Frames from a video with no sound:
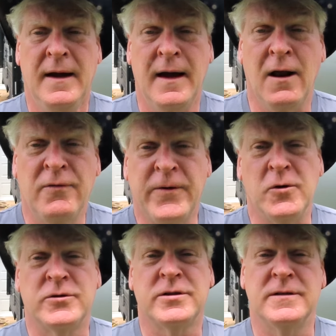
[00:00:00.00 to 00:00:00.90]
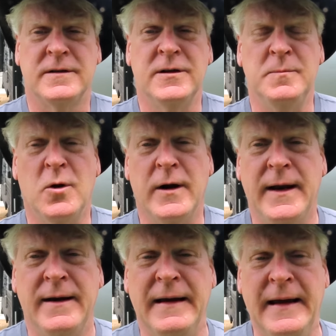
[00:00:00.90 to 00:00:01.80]
Hello folks, good
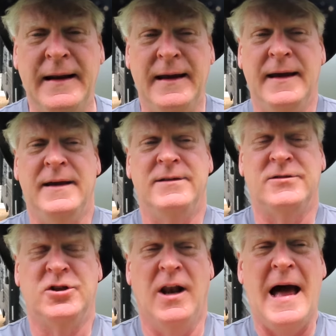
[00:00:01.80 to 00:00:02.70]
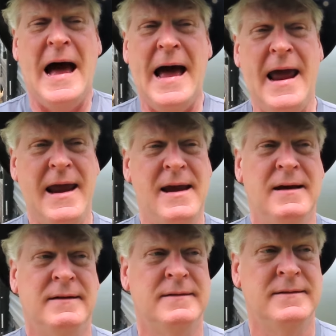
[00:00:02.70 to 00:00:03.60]
morning. It is July